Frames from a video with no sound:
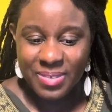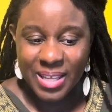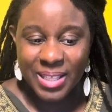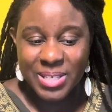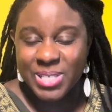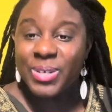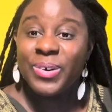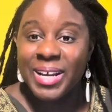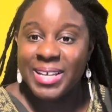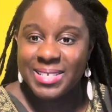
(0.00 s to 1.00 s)
the
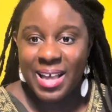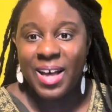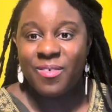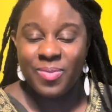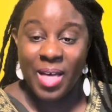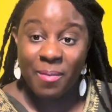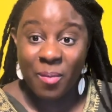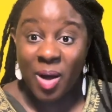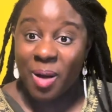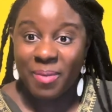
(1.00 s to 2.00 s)
stories that my
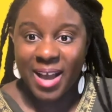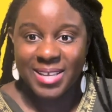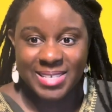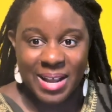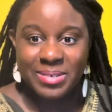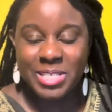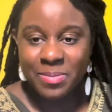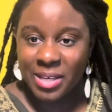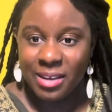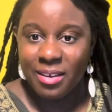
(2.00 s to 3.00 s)
mom passed down to
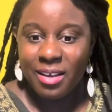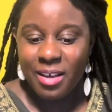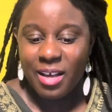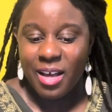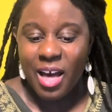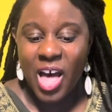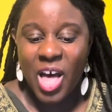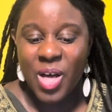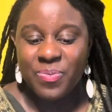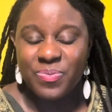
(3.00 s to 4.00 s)
me.
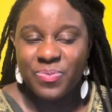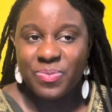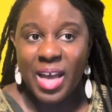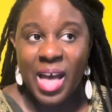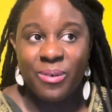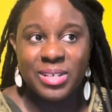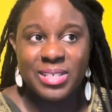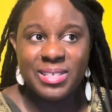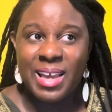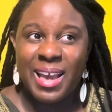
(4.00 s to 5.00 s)
I would
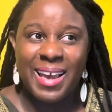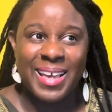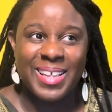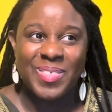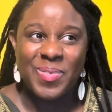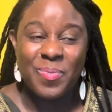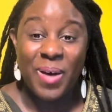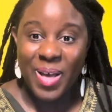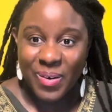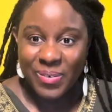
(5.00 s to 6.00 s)
say
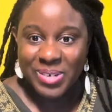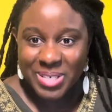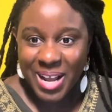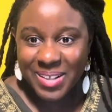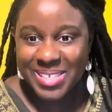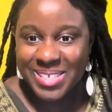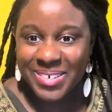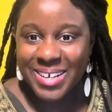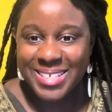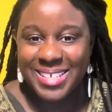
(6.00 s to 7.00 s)
my own childhood
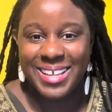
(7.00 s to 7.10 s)
stories.